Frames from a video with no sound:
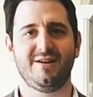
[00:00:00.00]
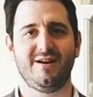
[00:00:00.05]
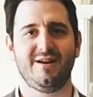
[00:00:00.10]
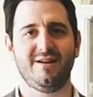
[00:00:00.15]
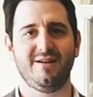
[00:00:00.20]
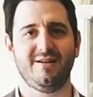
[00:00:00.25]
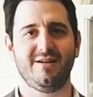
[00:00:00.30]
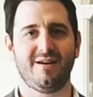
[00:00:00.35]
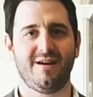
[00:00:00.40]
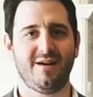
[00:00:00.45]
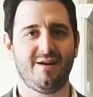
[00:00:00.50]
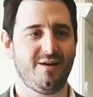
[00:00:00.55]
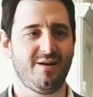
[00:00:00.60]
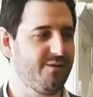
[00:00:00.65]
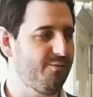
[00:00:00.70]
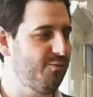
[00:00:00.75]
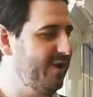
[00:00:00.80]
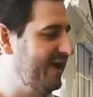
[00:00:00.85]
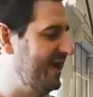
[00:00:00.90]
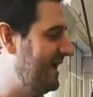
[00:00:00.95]
And, uh,
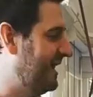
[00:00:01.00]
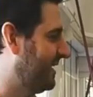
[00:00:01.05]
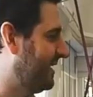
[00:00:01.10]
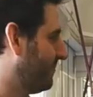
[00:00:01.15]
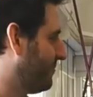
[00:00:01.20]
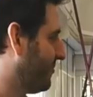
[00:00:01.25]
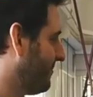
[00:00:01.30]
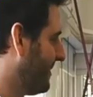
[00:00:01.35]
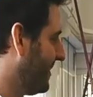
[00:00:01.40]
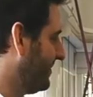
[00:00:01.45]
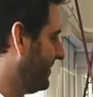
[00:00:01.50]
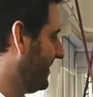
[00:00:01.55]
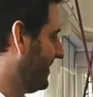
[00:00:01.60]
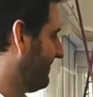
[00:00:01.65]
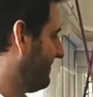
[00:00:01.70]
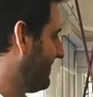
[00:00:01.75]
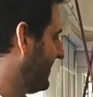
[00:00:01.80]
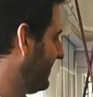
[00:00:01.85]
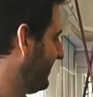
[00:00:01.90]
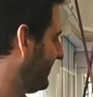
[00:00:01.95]
and we're here to promote the
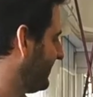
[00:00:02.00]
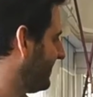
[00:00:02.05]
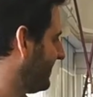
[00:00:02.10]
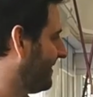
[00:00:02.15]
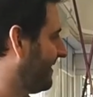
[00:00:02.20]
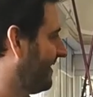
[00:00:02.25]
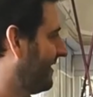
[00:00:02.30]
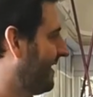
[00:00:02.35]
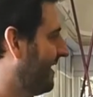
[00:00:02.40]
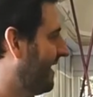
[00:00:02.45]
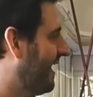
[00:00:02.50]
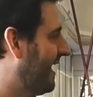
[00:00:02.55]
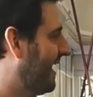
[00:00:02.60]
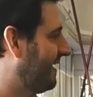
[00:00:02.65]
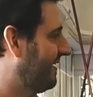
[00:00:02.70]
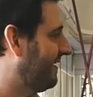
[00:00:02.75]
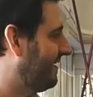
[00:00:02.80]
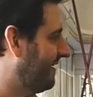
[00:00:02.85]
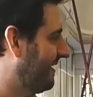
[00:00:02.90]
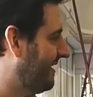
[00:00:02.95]
event
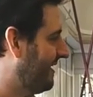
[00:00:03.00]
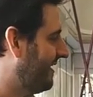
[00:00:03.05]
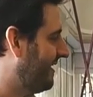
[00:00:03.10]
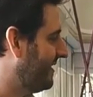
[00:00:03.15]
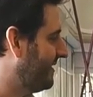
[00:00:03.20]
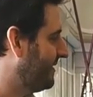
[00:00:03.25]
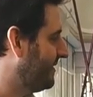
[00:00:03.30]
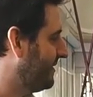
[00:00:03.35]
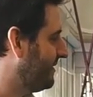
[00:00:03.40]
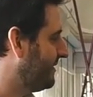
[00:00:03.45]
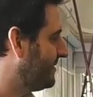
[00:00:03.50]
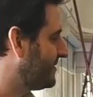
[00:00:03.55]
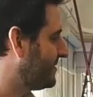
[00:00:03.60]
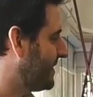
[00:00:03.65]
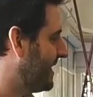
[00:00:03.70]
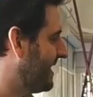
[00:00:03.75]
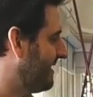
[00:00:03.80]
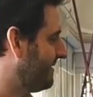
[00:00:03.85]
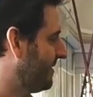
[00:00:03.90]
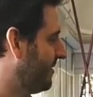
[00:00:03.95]
and, uh, and
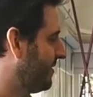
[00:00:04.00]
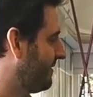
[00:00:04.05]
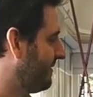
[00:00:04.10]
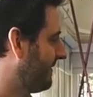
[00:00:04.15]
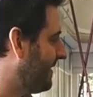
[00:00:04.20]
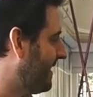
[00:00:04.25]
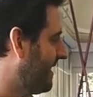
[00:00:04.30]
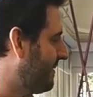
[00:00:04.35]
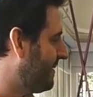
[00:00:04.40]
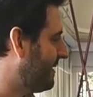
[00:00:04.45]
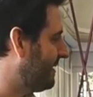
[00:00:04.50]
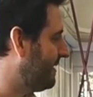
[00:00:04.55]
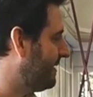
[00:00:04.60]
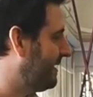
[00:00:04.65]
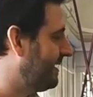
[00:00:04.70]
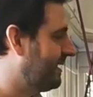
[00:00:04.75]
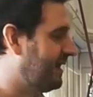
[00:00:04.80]
share a lot of our,